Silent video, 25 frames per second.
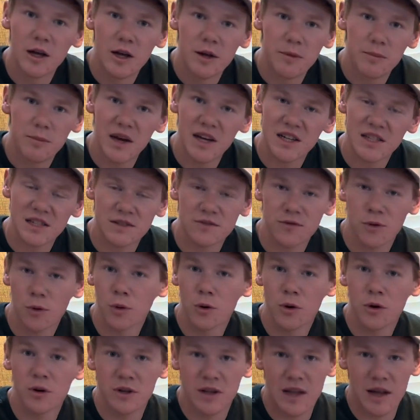best
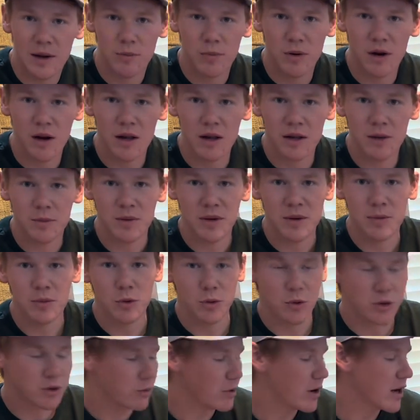for, that probably people
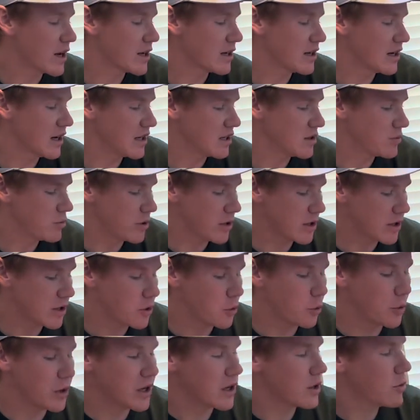would recognize pretty
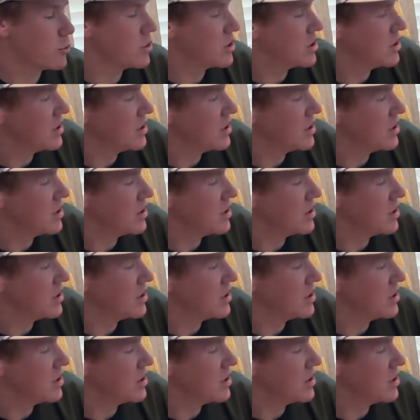quick, which